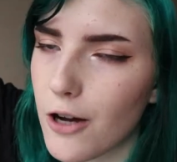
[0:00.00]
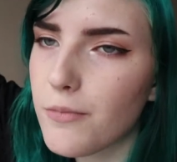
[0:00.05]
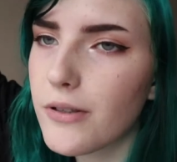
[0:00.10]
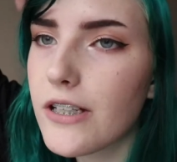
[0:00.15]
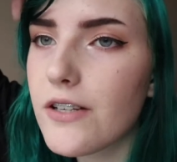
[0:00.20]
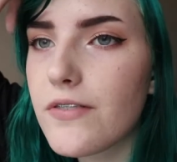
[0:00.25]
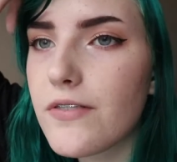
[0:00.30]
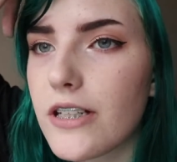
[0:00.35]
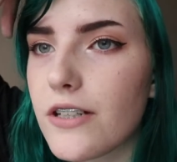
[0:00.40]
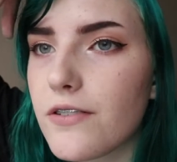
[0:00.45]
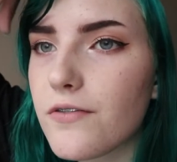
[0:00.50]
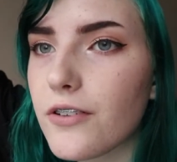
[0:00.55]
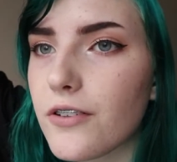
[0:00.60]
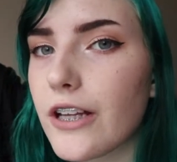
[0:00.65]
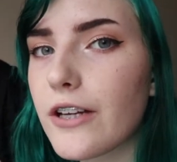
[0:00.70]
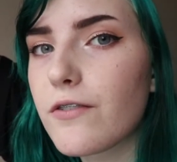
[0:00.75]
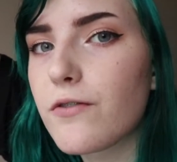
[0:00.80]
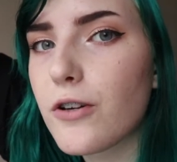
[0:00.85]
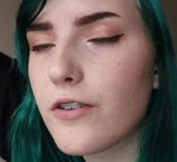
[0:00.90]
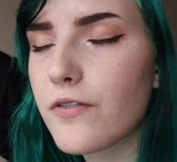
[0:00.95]
would leave it in for
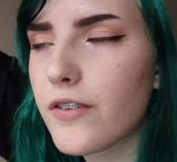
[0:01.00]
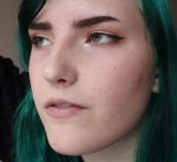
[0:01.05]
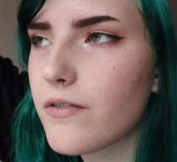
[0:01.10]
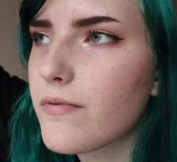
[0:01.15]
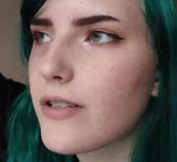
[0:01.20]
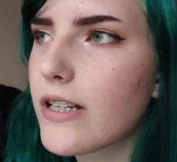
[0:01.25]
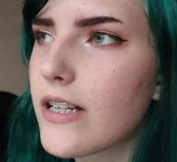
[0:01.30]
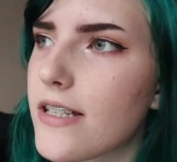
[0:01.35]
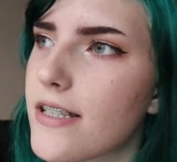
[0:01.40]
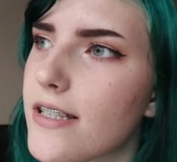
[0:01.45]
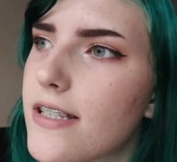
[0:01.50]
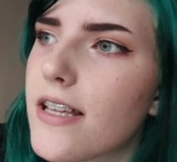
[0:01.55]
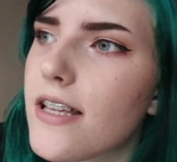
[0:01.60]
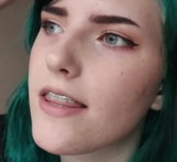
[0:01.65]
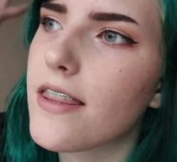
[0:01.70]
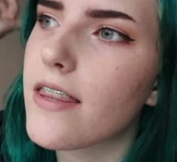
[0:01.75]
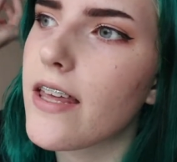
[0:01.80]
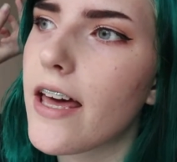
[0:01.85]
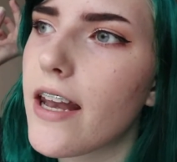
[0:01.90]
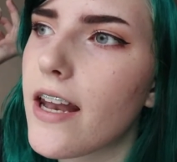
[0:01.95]
like 4 to 5 minutes,
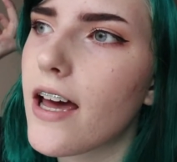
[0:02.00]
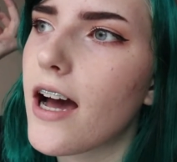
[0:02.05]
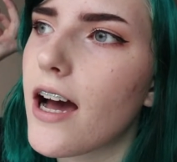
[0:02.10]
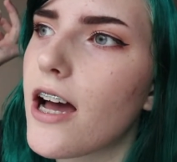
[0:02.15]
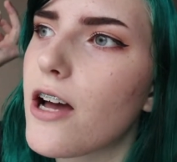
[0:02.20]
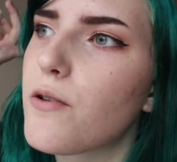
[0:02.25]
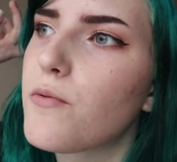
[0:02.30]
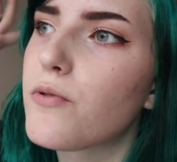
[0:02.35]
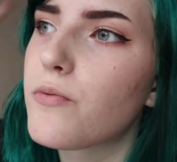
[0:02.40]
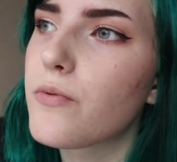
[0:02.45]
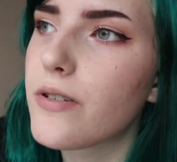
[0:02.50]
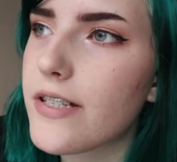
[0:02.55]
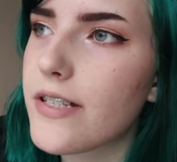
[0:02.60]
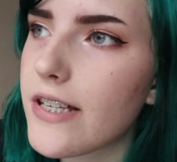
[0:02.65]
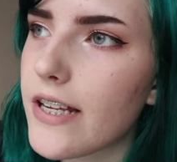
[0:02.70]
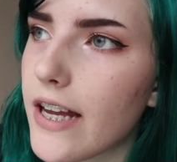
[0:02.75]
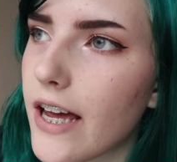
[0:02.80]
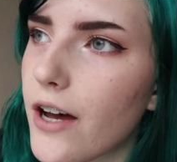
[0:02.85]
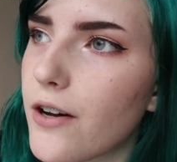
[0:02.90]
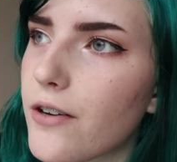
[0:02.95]
then I will rinse
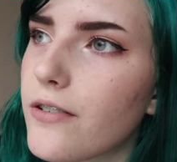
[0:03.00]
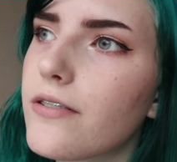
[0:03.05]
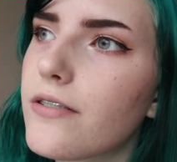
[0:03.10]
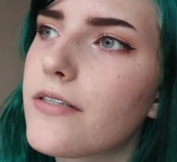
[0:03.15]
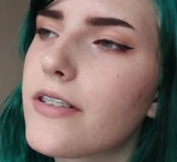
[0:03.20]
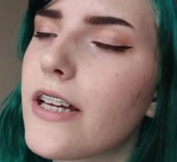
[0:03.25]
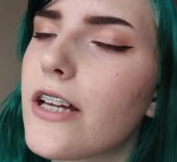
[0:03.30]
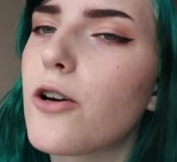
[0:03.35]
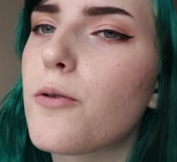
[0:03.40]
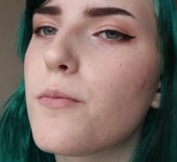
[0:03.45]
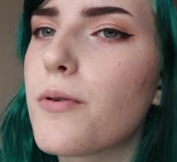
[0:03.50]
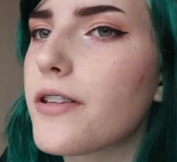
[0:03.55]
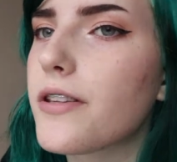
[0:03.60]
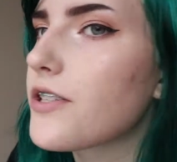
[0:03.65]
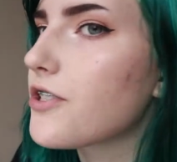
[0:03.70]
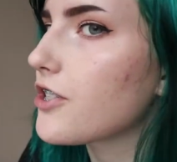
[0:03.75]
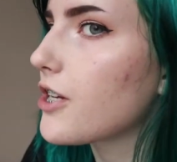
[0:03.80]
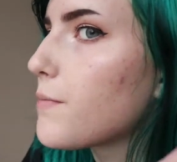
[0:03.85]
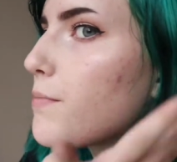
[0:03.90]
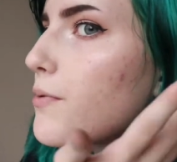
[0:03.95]
it out, then I'll put the
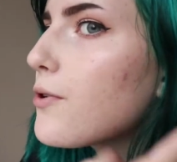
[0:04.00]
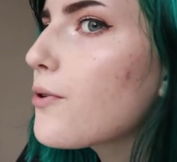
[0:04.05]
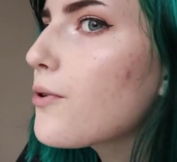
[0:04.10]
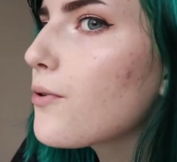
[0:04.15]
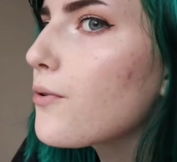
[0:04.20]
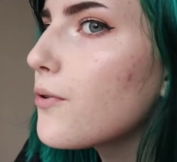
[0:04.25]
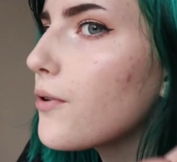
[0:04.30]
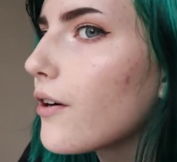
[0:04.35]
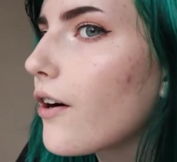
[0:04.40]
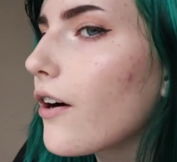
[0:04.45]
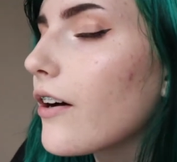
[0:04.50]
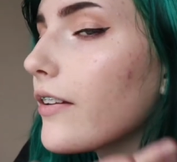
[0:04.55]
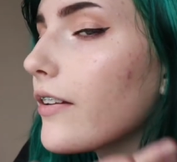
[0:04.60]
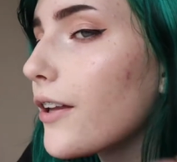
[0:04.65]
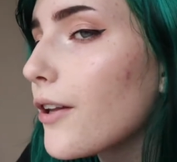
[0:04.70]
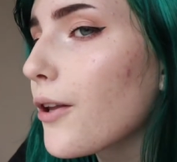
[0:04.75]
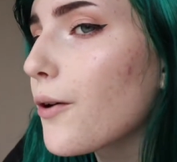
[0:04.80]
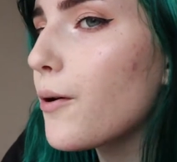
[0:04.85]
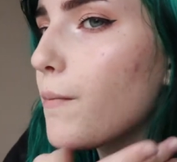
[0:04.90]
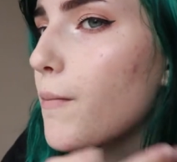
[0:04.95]
shampoo on
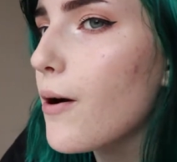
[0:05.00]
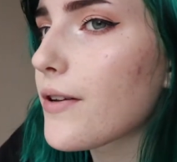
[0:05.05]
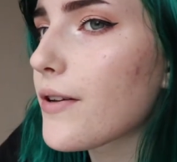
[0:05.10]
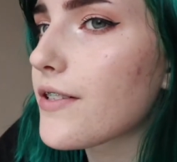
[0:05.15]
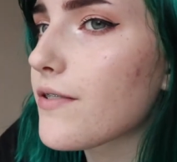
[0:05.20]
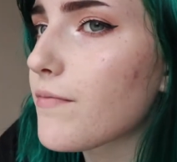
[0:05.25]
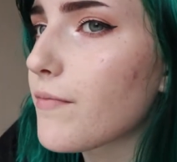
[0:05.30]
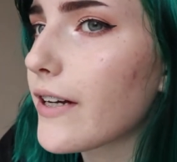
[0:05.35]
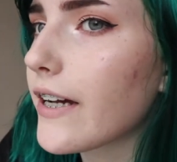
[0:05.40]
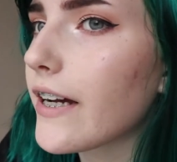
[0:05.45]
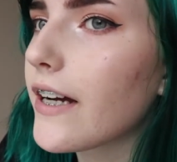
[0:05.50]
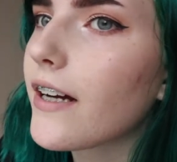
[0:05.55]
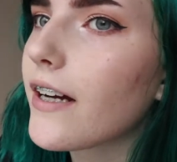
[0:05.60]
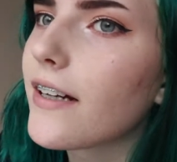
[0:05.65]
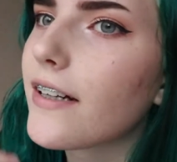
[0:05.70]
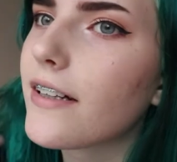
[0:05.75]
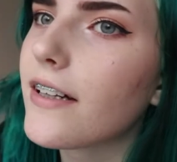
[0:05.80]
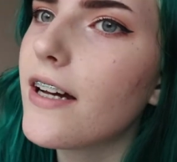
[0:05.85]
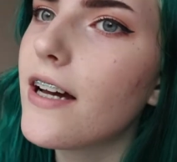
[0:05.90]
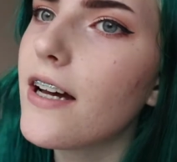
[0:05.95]
the lower parts of my
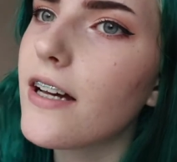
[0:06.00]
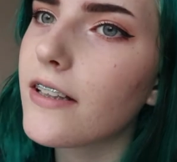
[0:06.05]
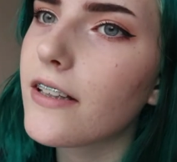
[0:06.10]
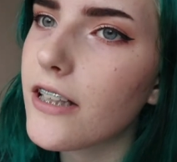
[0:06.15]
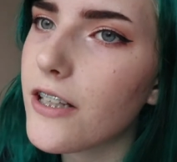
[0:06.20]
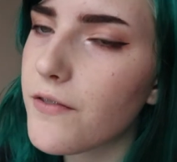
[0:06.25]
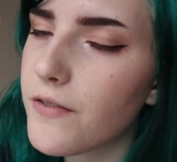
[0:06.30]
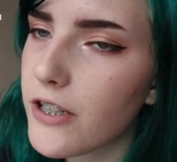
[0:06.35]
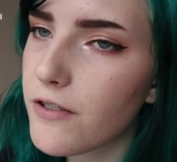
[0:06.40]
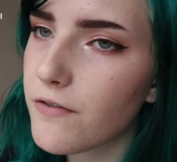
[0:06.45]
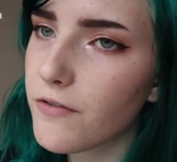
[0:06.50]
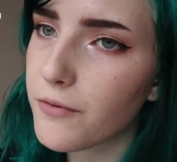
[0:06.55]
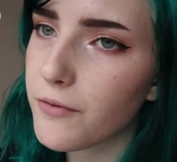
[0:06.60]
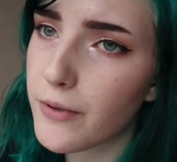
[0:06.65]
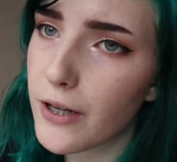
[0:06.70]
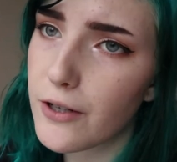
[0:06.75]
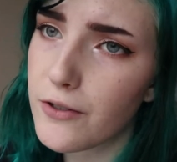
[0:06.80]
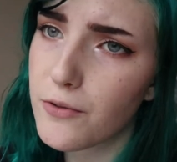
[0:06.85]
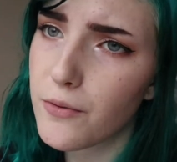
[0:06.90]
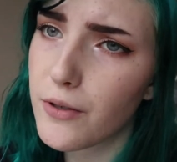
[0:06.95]
hair, leave it in for
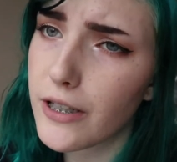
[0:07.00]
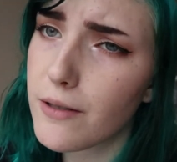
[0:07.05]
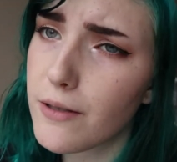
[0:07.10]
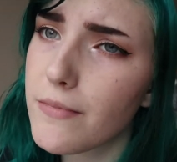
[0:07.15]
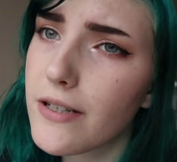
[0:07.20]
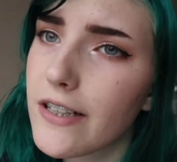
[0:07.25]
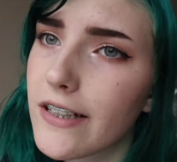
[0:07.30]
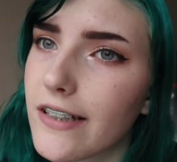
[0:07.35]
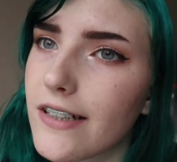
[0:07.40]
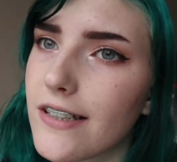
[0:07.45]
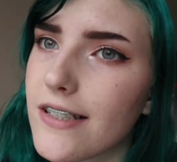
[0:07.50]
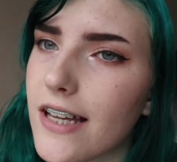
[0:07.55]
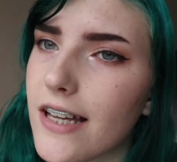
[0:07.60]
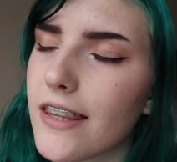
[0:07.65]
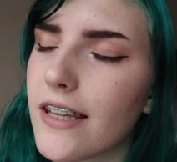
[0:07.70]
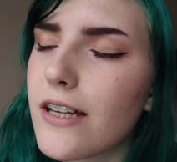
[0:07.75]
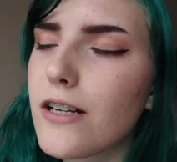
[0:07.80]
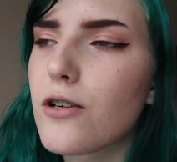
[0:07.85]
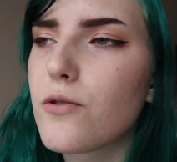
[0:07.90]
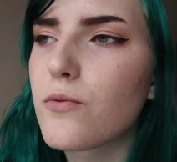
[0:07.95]
about 20 minutes,
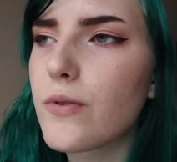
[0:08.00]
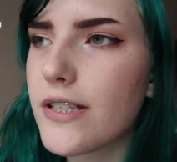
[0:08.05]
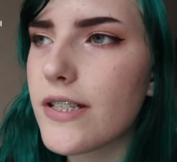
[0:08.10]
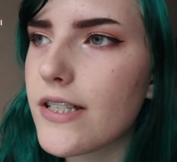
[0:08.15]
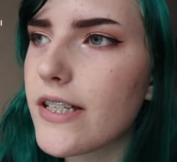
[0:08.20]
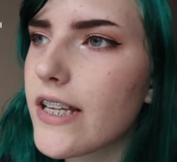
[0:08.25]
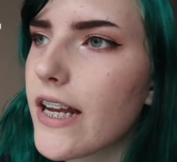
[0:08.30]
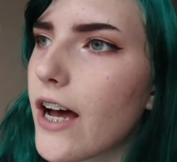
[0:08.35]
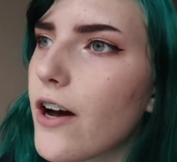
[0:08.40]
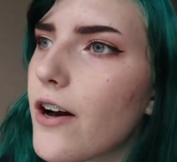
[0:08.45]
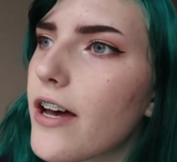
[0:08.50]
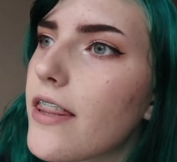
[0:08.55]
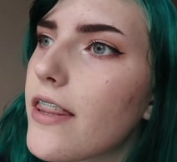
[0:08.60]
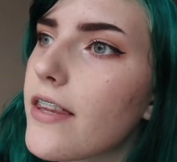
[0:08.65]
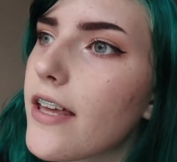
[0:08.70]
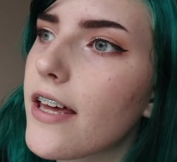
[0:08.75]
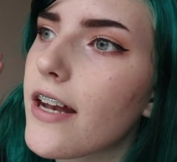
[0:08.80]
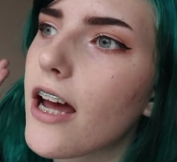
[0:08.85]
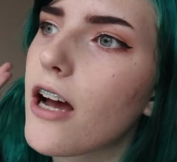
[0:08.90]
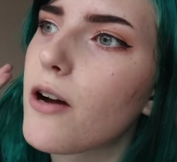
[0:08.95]
and then I'll rinse it out, and
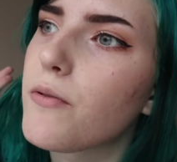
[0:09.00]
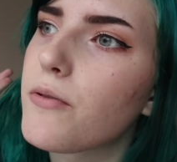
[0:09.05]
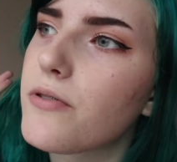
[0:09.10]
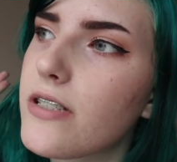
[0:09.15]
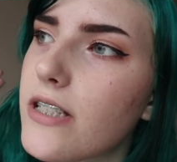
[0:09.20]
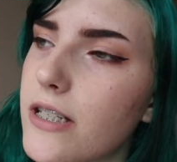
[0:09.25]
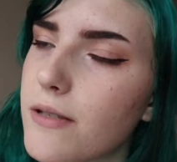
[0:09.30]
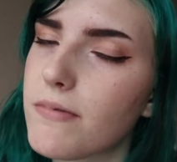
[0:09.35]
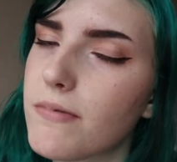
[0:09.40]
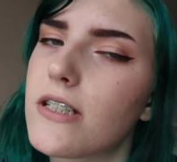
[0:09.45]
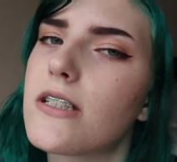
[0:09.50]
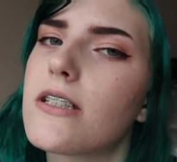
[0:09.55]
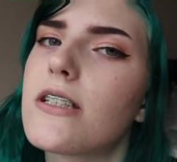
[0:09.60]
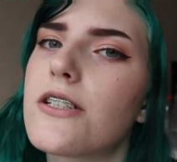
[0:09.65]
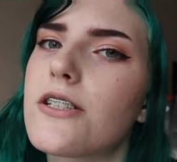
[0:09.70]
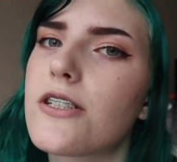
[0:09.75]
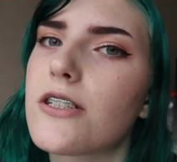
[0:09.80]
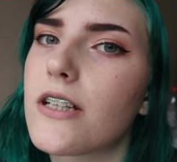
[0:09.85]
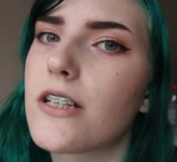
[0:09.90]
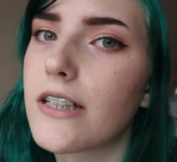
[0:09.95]
then I will deep
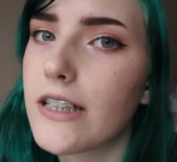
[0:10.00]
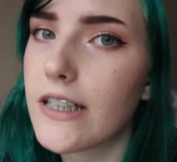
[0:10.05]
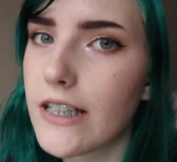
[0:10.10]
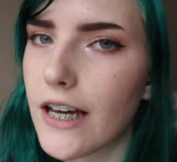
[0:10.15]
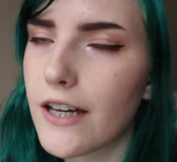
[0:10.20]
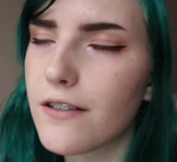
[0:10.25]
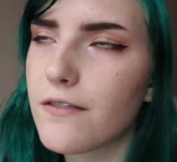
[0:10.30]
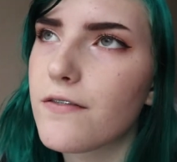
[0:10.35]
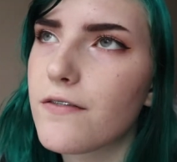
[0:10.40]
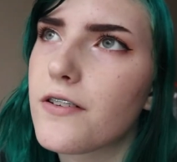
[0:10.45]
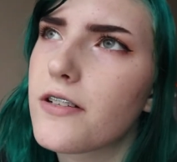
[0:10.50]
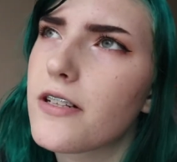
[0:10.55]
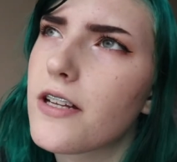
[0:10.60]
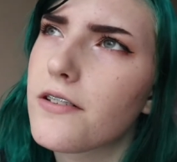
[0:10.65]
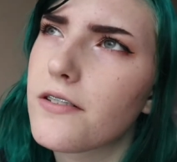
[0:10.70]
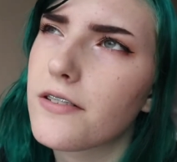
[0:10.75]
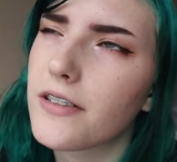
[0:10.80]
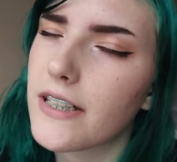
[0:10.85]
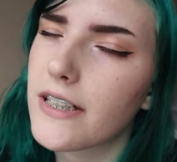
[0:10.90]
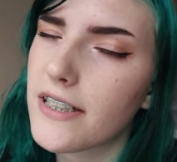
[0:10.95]
condition again for
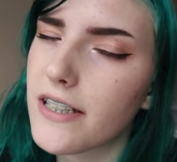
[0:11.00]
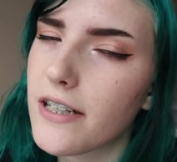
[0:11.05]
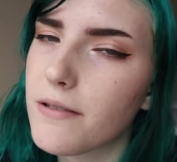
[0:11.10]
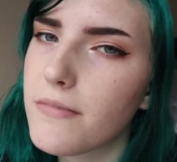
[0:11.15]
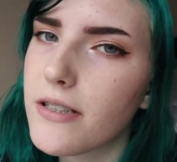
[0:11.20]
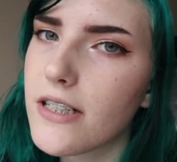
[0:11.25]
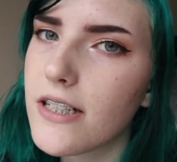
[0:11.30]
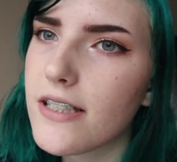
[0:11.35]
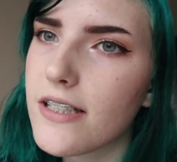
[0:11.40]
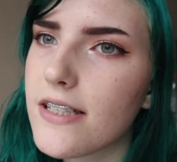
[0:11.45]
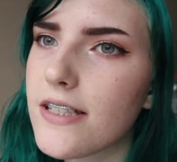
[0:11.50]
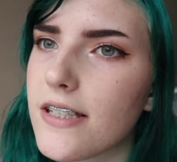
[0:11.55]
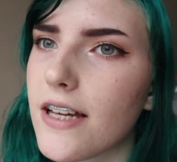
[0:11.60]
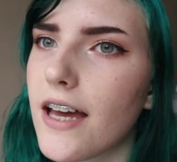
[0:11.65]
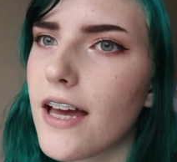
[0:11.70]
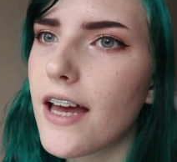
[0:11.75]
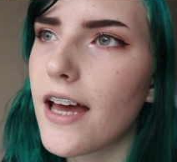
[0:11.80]
another like 10 minutes.